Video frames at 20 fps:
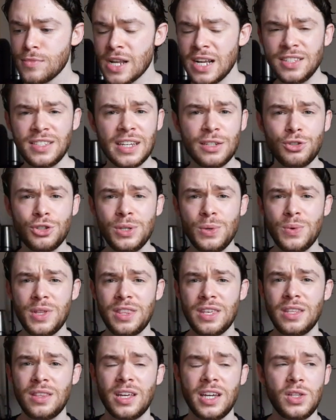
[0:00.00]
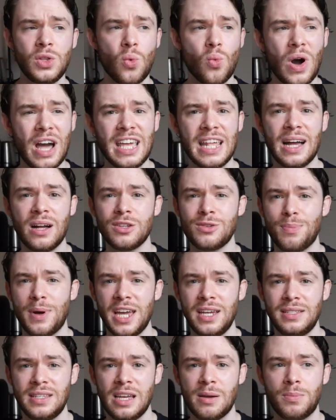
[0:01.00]
Essentially, within like the White House, by
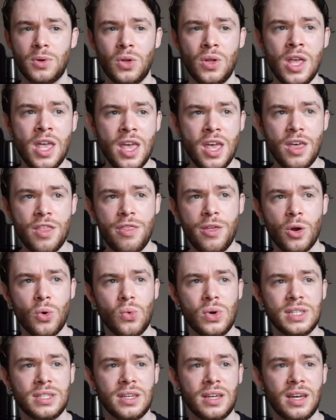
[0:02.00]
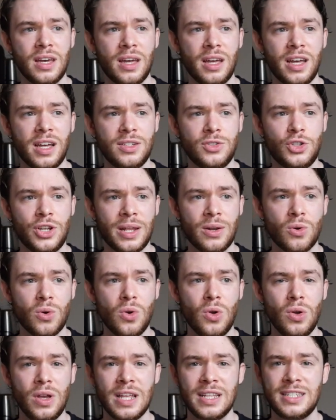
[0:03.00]
example, there was a, a
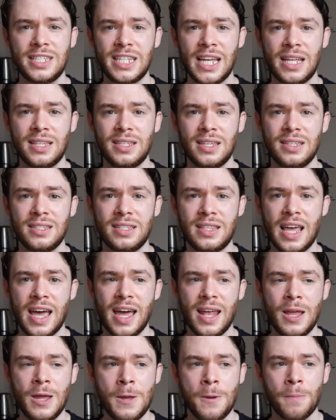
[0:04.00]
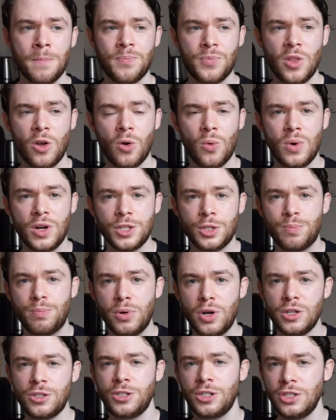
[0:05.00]
general consensus that there was
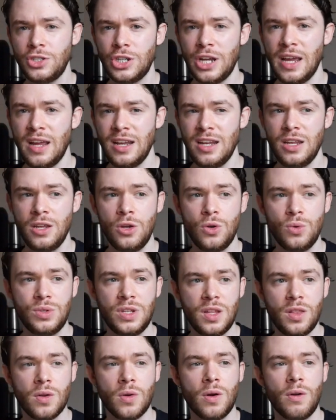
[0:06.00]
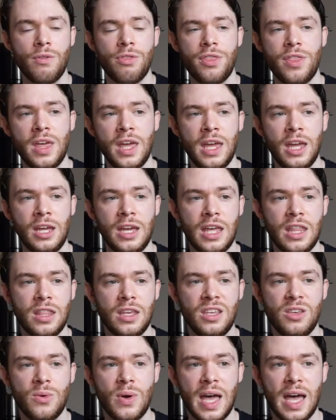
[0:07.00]
Bush and Cheney who did their own thing, and
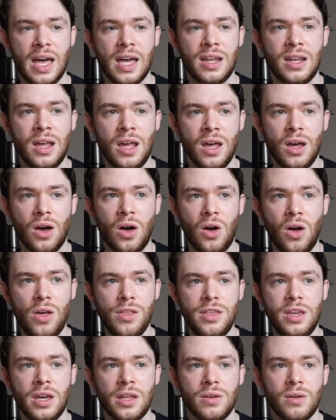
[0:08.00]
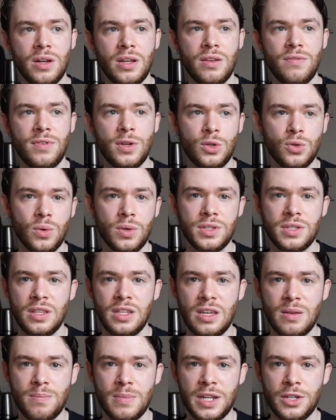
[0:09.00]
then you had all the other individuals in
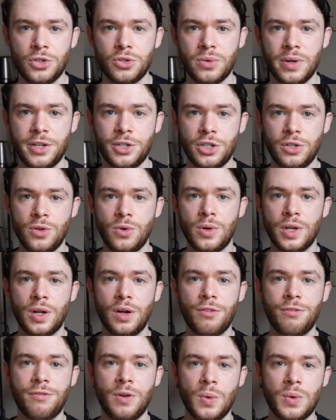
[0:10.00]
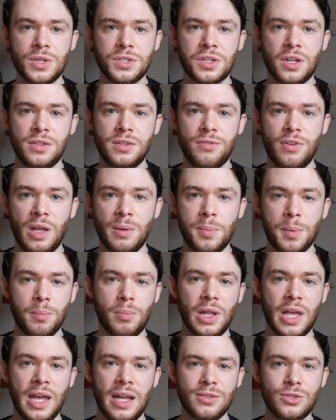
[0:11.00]
the administration who had all focused on developing
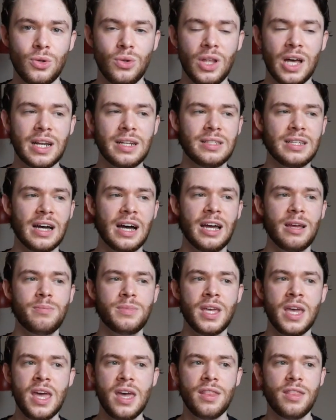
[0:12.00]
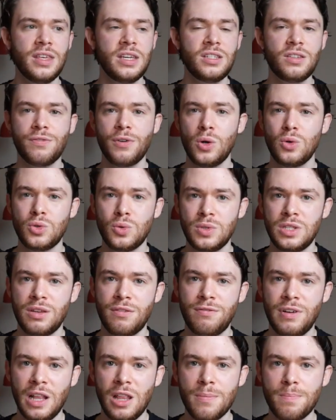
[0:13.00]
plans. So a lot of times these folks would
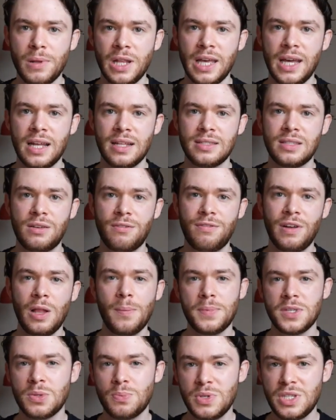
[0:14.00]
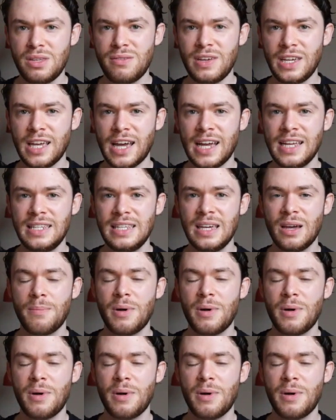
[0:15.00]
develop plans, develop a specific idea